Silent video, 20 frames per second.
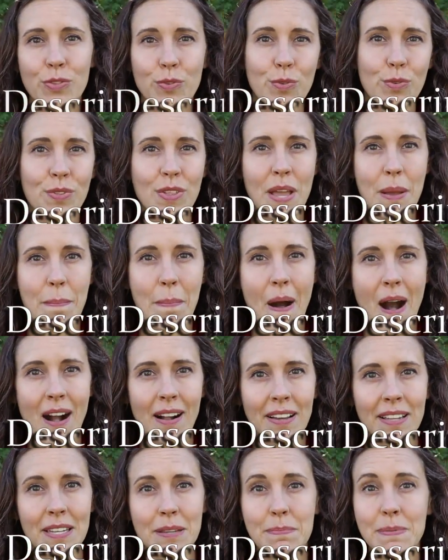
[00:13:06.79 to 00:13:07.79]
Through the
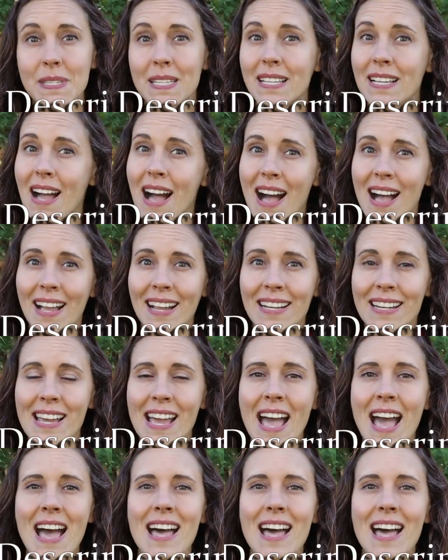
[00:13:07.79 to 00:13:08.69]
Apocalypse guide